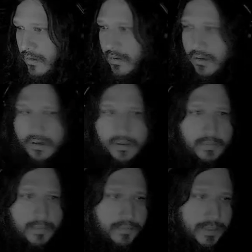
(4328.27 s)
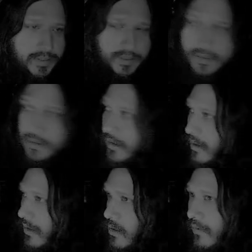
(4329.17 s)
Here, bust this link
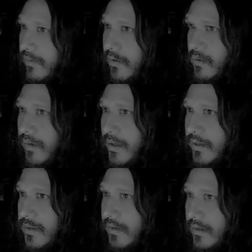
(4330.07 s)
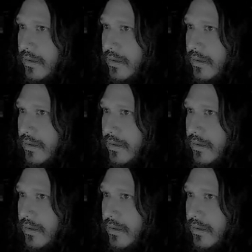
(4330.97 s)
on here for you guys.